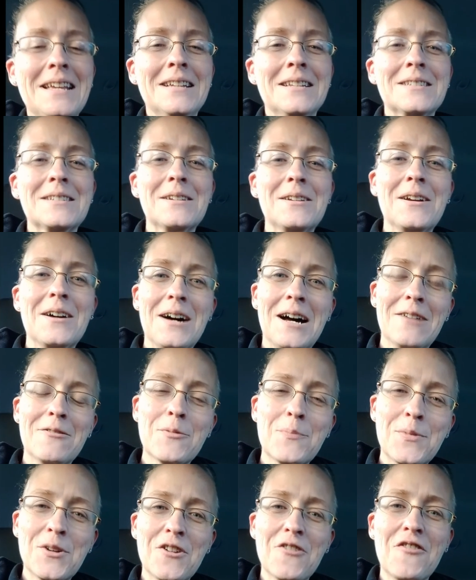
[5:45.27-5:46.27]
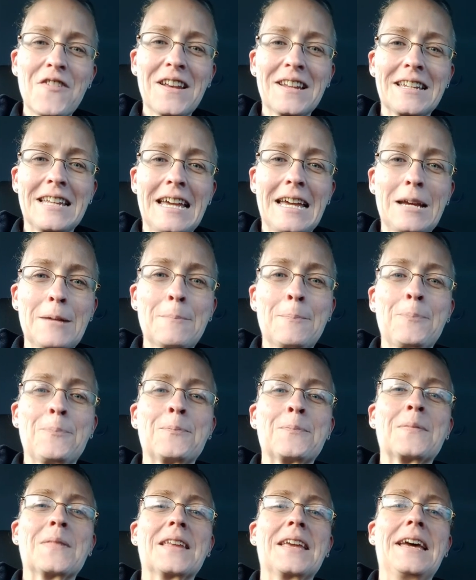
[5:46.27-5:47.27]
So y'all have a perfect day,
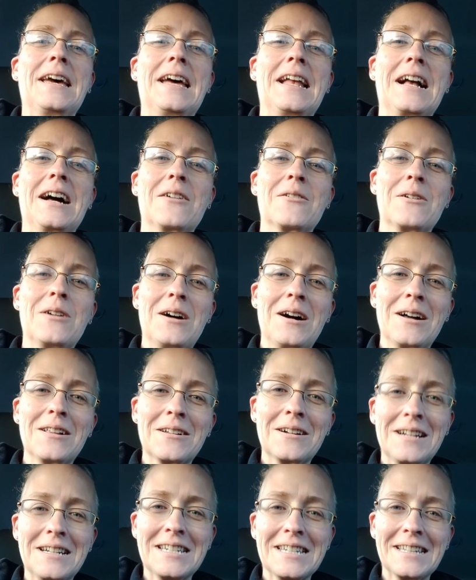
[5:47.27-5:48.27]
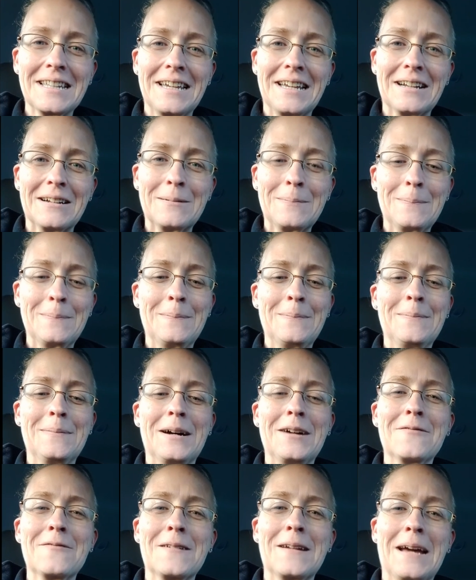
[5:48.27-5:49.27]
and I will holler at you later.
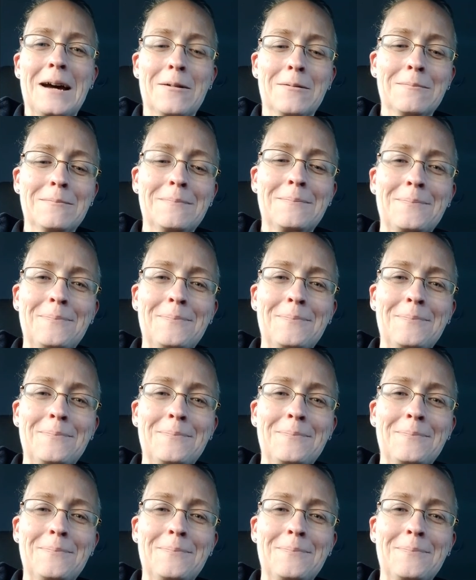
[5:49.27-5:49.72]
Bye for now.